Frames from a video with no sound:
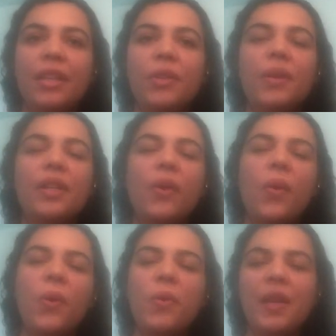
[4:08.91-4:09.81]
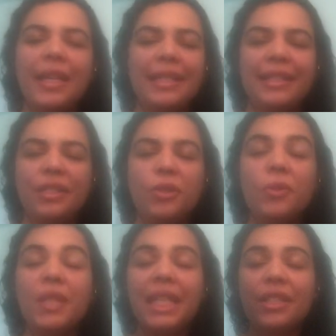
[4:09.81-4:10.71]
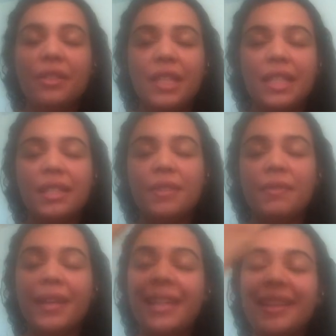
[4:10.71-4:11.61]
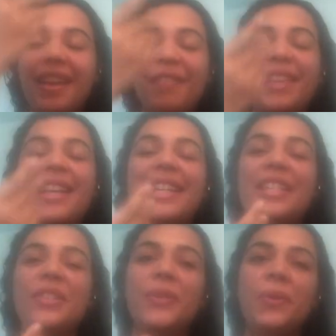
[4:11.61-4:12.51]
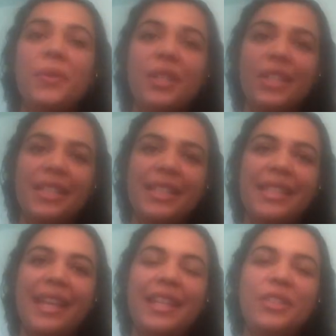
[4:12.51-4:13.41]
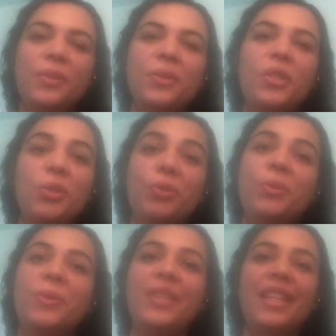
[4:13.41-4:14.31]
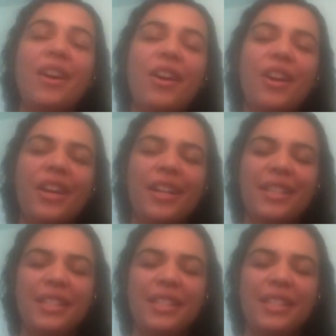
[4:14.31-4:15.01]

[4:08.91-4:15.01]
You can always tune into this divine love that is yours, that is who you truly are.